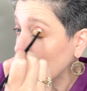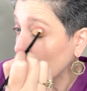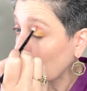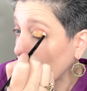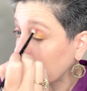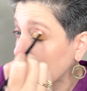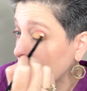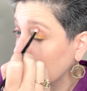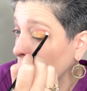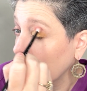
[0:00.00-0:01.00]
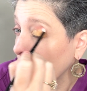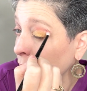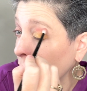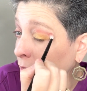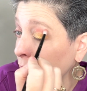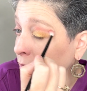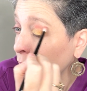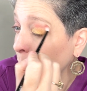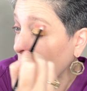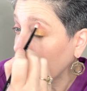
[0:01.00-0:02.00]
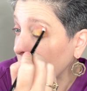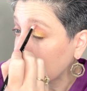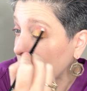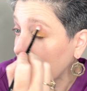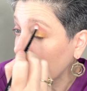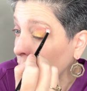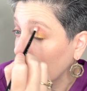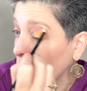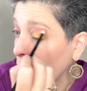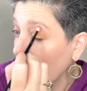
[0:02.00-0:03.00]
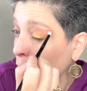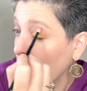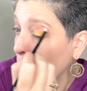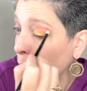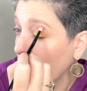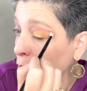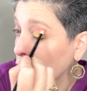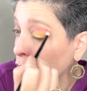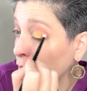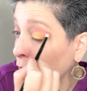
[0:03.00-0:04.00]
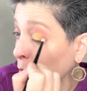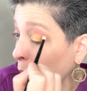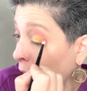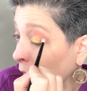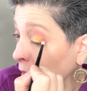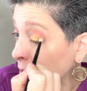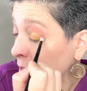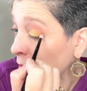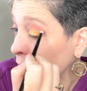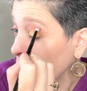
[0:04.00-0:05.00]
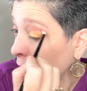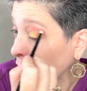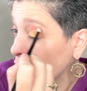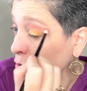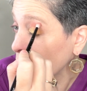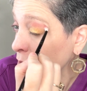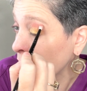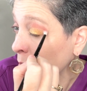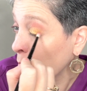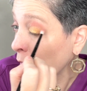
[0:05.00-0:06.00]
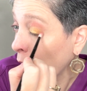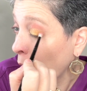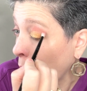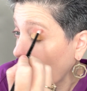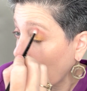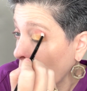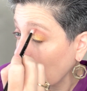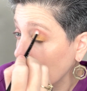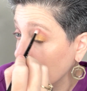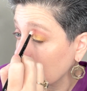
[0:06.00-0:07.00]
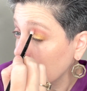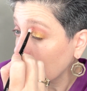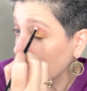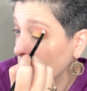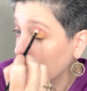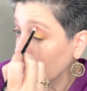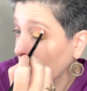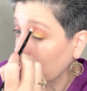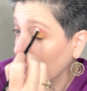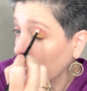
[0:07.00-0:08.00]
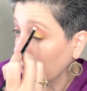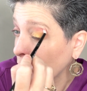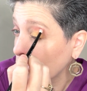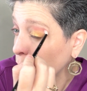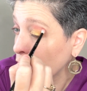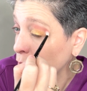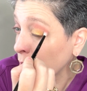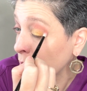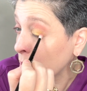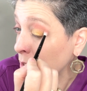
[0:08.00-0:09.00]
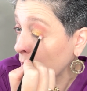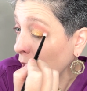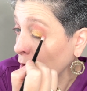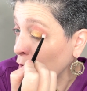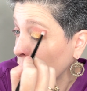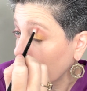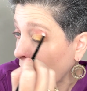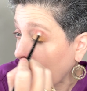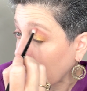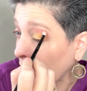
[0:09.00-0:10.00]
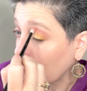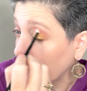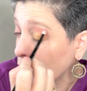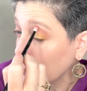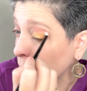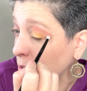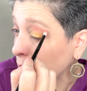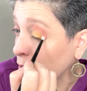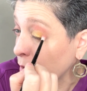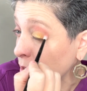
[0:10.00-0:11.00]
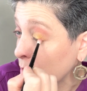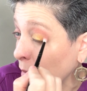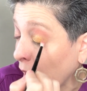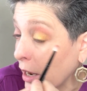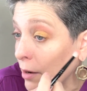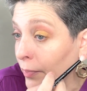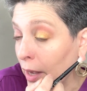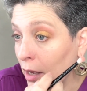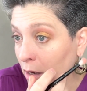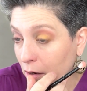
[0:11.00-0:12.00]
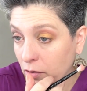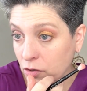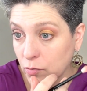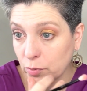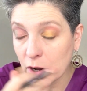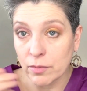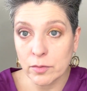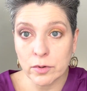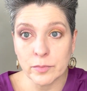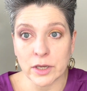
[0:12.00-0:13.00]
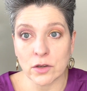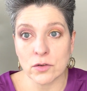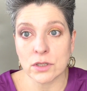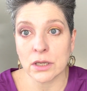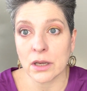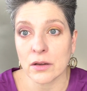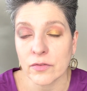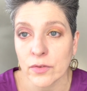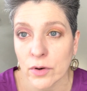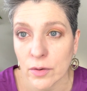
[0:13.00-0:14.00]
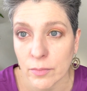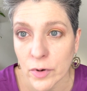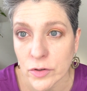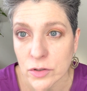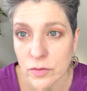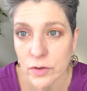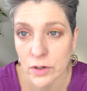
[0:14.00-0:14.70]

choice that this palette is giving you. Most of her palettes give you that choice somewhere. So just recognize which one is the all over matte and which one is the crease matte because you probably will be using it for most of